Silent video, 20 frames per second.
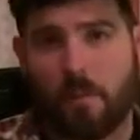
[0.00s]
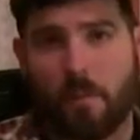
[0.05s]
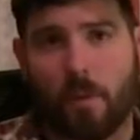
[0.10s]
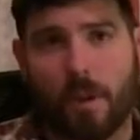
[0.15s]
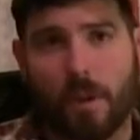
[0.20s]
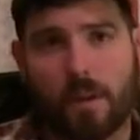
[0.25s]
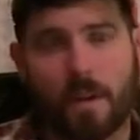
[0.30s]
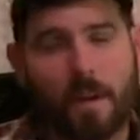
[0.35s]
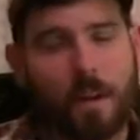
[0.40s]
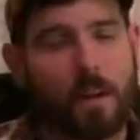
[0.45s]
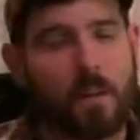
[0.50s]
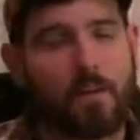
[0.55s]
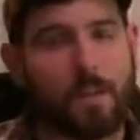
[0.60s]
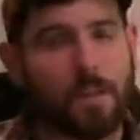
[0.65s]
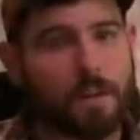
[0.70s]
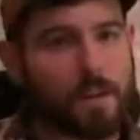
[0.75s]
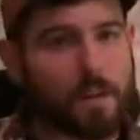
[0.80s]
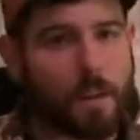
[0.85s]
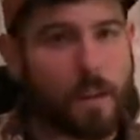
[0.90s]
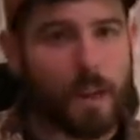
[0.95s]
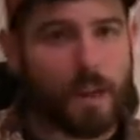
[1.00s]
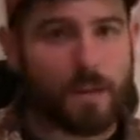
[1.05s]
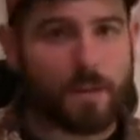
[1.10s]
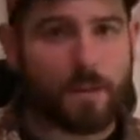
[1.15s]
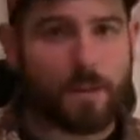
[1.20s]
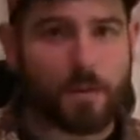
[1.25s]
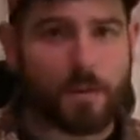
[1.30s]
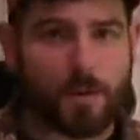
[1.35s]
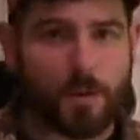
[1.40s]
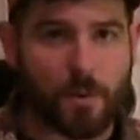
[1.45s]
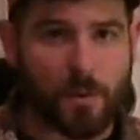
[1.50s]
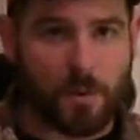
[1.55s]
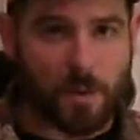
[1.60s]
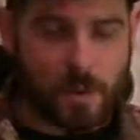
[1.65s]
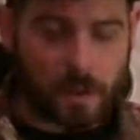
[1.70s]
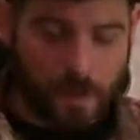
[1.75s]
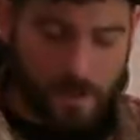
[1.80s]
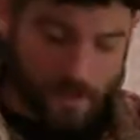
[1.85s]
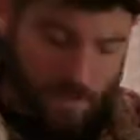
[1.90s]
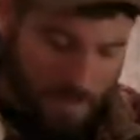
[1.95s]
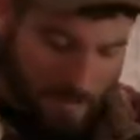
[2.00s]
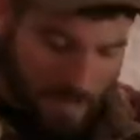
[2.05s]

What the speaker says: breakdown of each class here shortly.